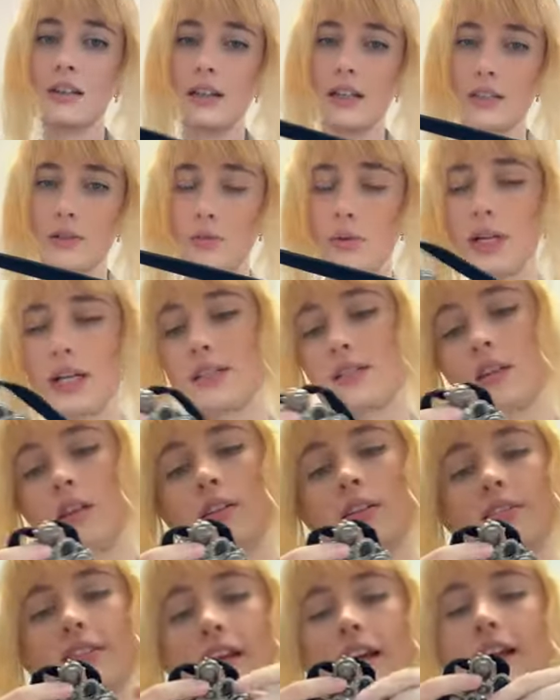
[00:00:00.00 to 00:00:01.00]
is what it
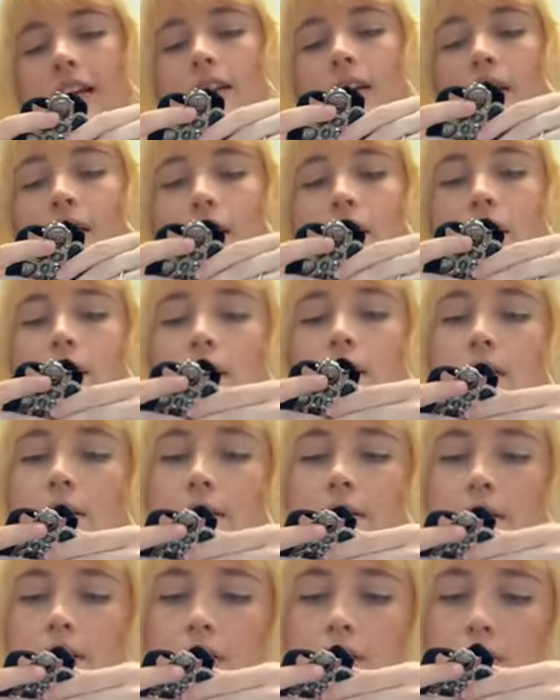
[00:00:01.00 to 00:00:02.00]
looks like.
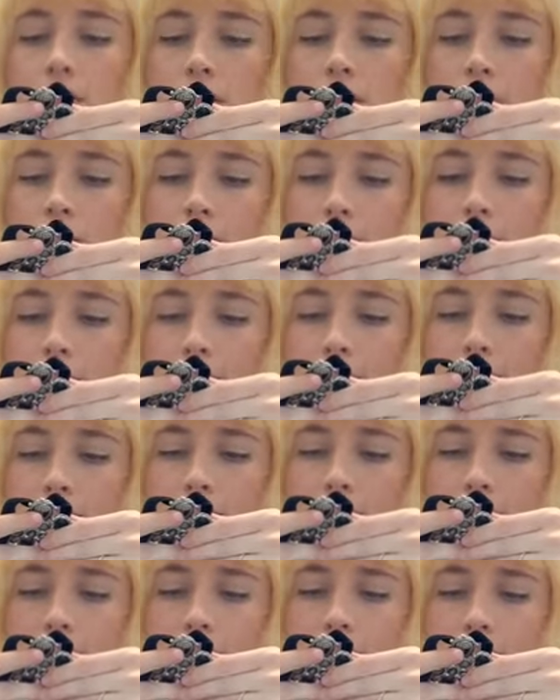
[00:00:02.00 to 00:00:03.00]

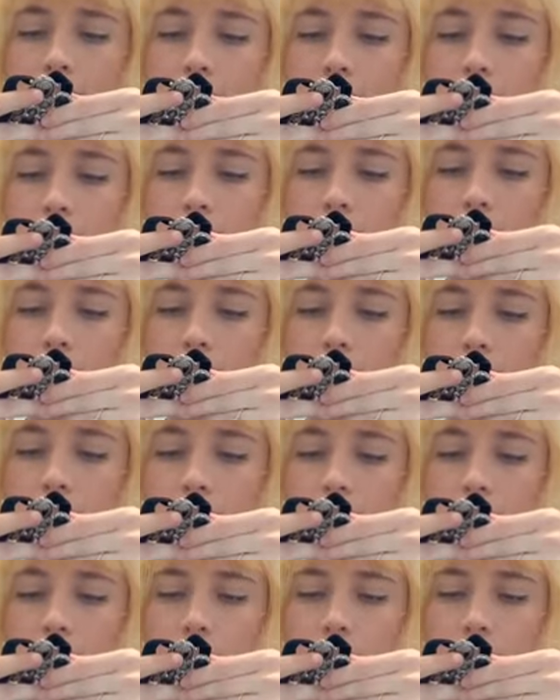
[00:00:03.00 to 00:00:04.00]

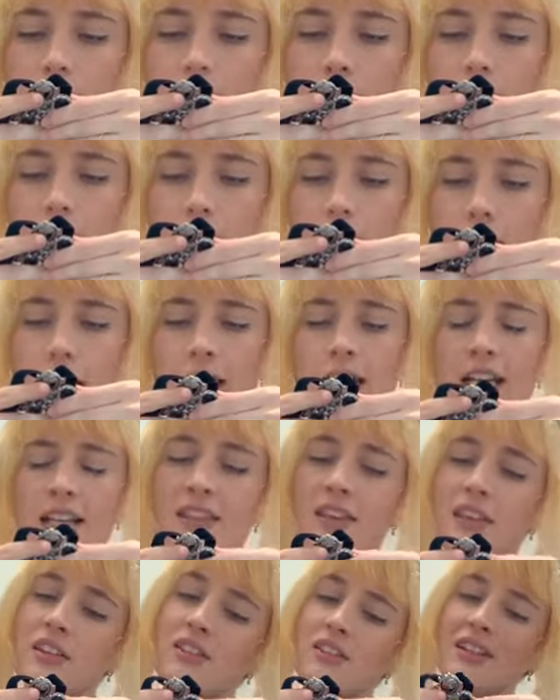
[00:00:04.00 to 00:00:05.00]

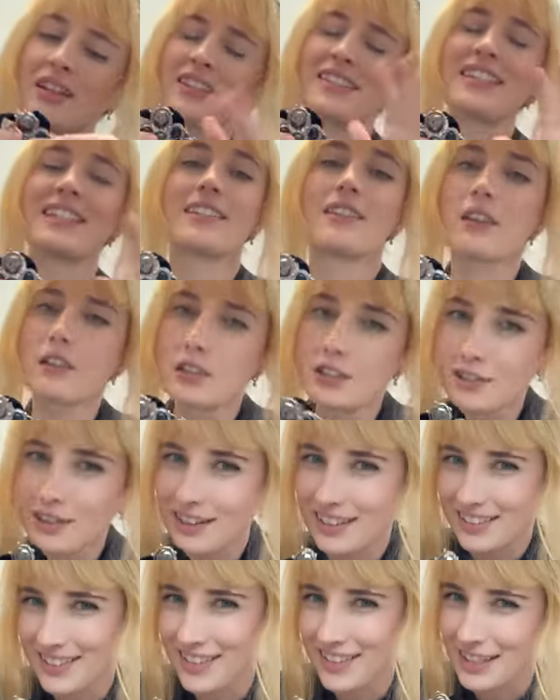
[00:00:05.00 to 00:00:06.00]
2009, it's either
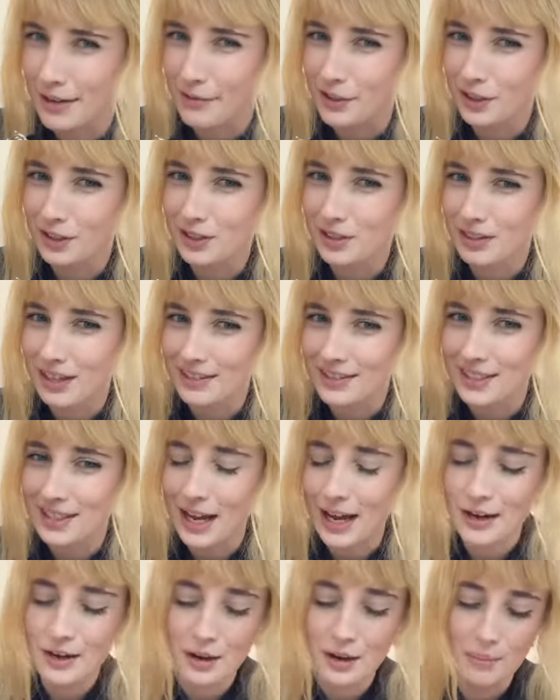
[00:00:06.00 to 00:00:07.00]
2007 or
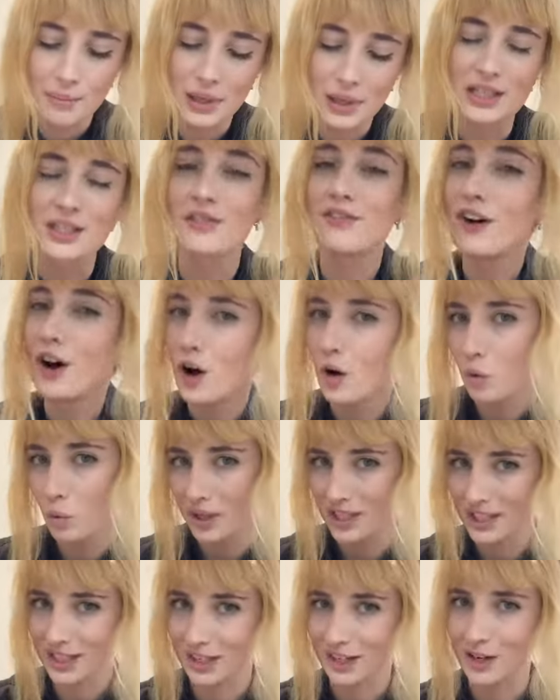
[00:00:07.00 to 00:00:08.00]
2009, but it's fall,
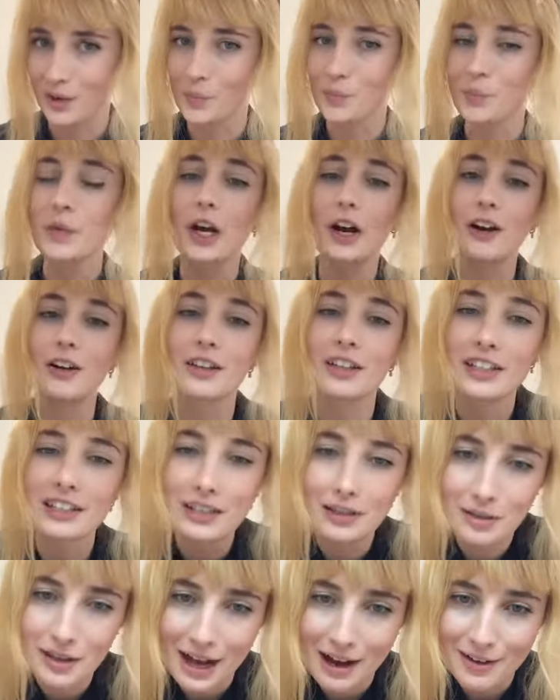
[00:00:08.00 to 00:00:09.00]
winter, early
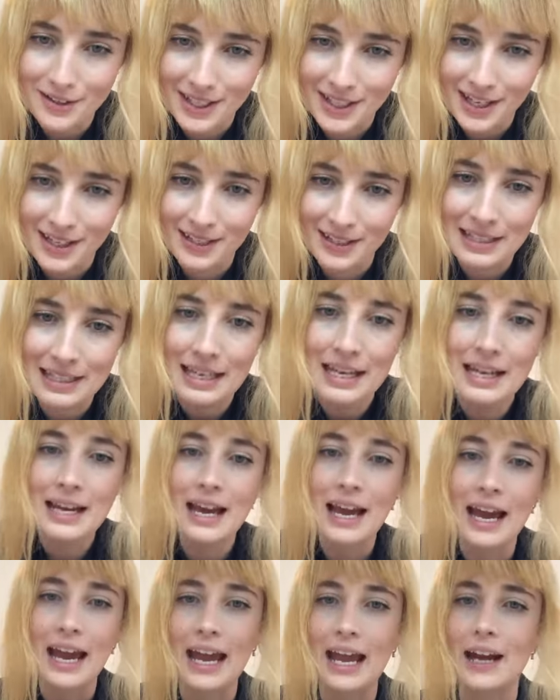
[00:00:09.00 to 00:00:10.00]
2000s,
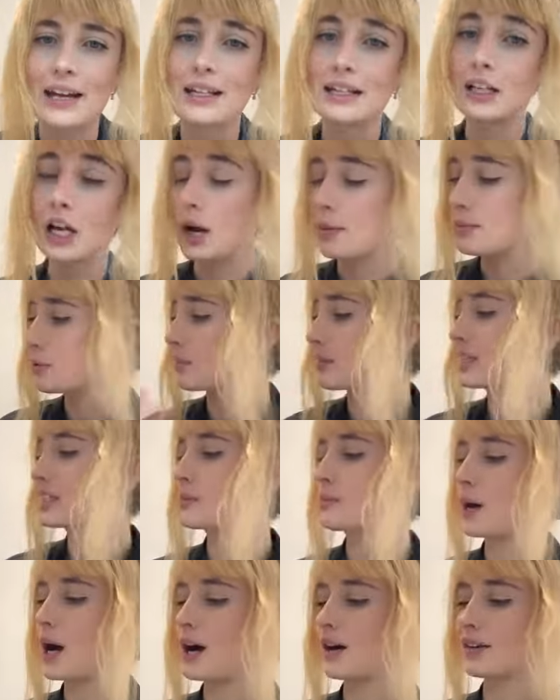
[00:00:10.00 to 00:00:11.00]
and comes with
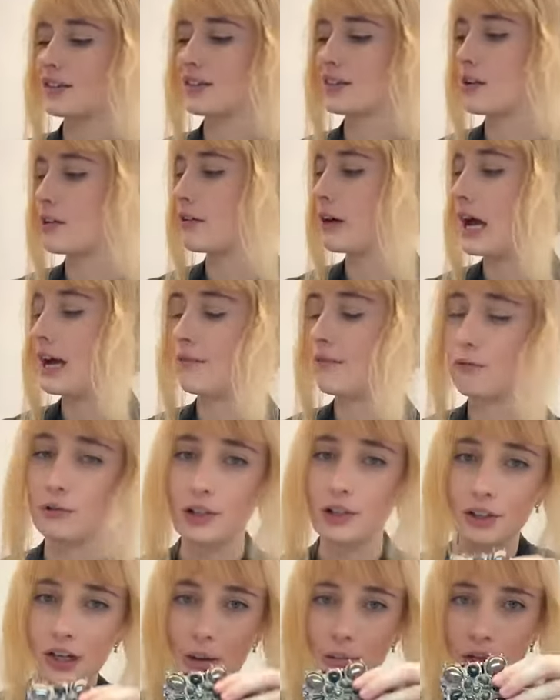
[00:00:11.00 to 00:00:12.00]
its box. So
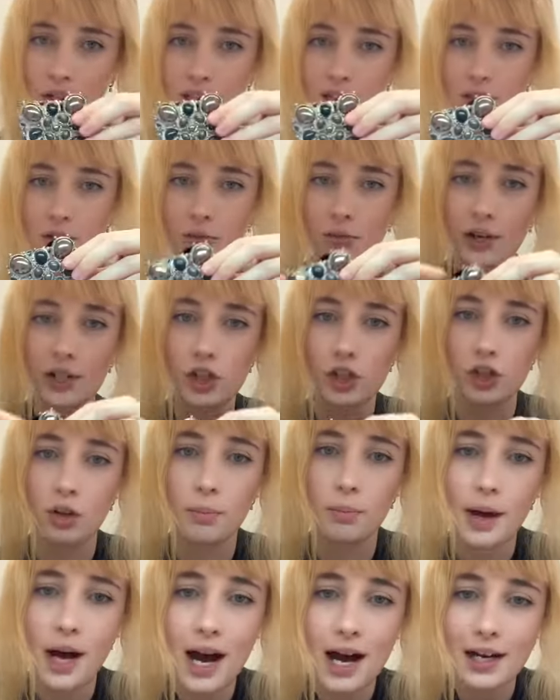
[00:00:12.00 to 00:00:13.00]
will come with its
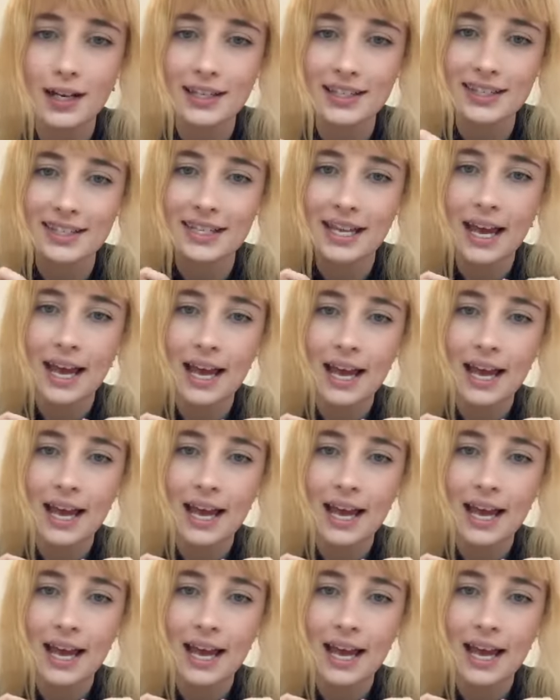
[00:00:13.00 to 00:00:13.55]
original box